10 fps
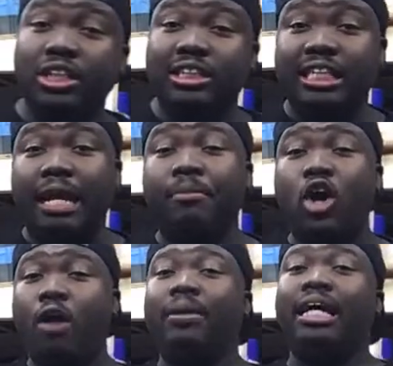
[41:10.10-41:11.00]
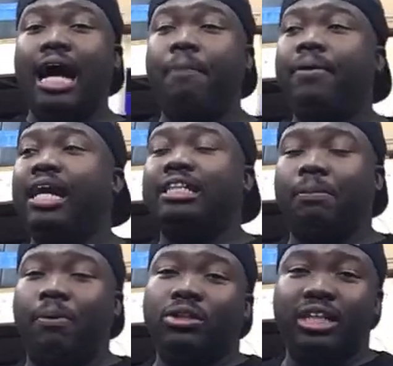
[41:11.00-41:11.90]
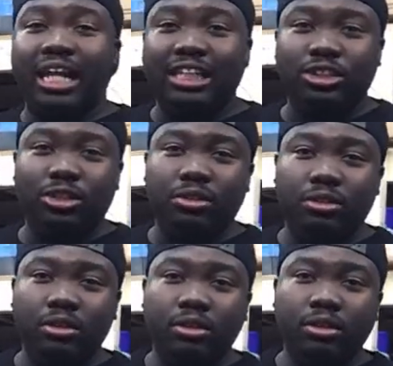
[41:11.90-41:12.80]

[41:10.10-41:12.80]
the same carbon copy as the person next to you?